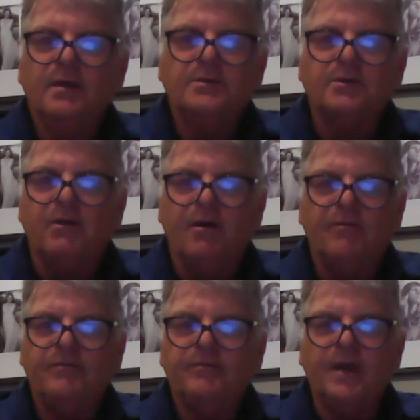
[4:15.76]

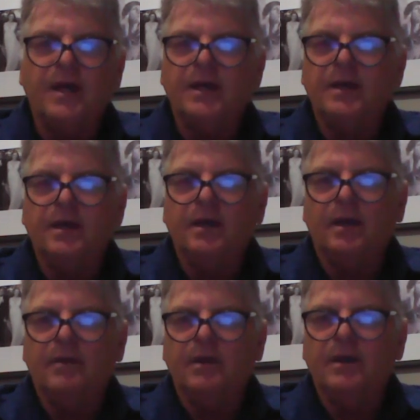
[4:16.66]
Giraffe Day, and,
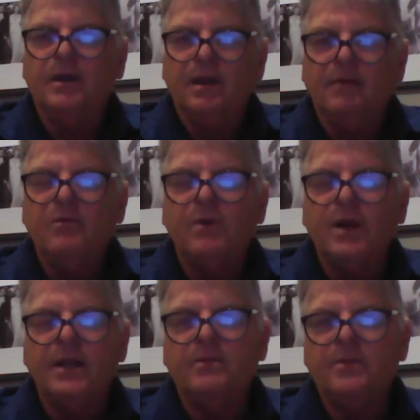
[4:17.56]
and every
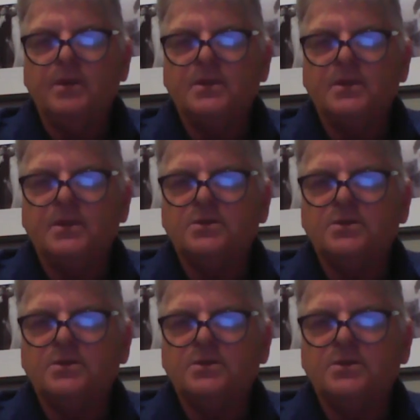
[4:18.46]
one of them is
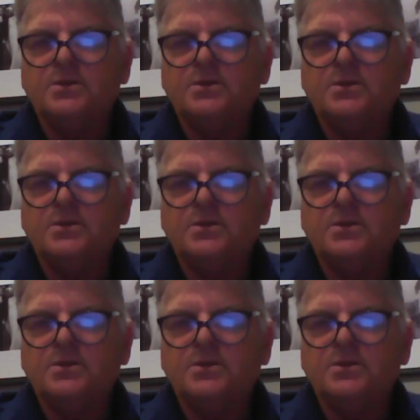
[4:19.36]
just,
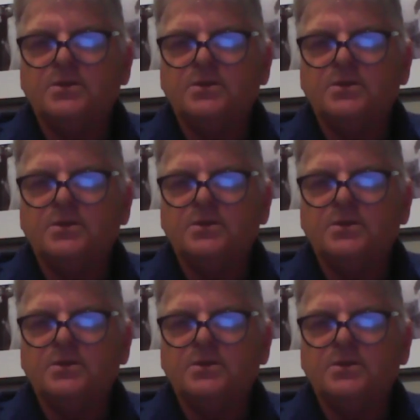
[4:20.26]
just
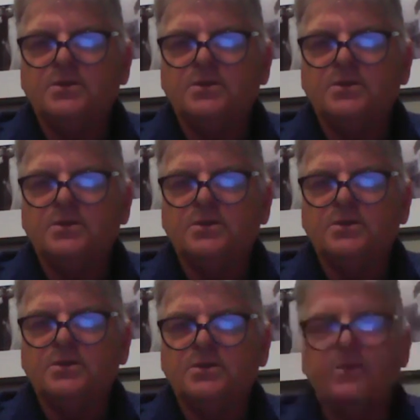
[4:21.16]
one of those
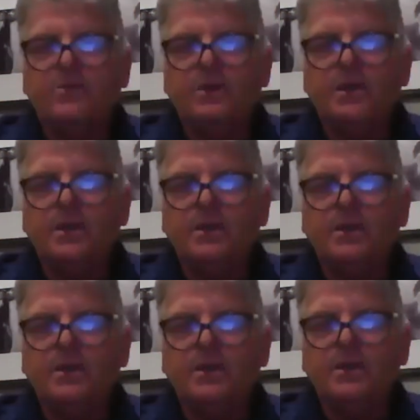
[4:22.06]

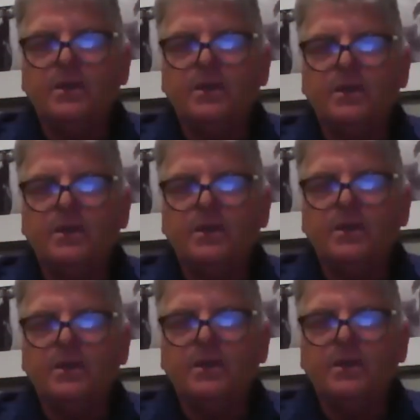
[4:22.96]
remembrance
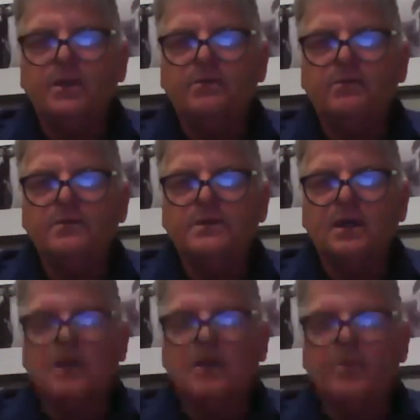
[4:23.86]
occasions where we
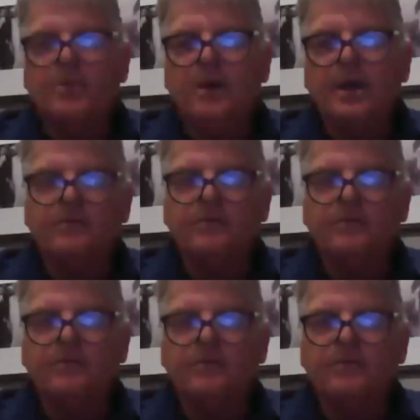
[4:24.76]
need to stick up
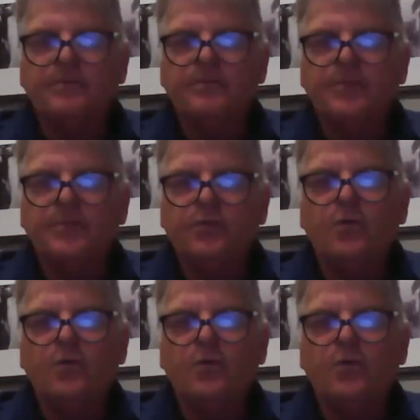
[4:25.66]
our hand and try and
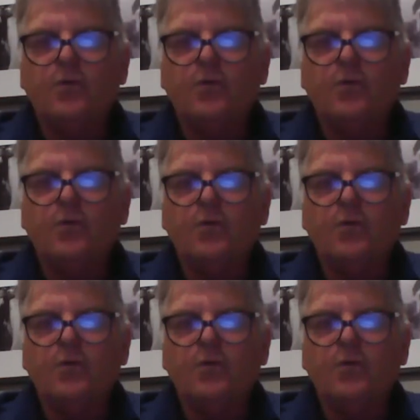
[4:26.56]
do something
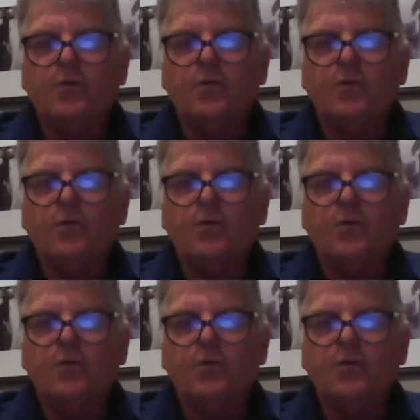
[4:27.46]
constructive